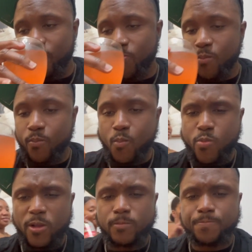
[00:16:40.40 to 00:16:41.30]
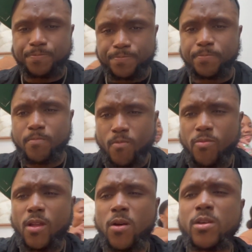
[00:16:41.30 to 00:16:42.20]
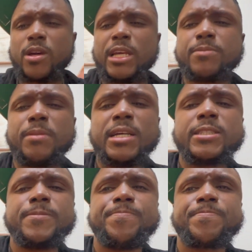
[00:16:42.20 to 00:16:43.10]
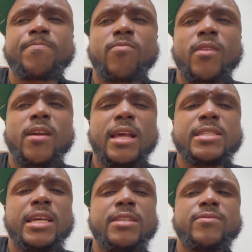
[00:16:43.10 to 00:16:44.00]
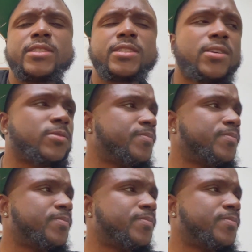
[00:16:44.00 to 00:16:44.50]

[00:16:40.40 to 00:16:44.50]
Ooh. Oh, yo, that's bust. That's eating for sure.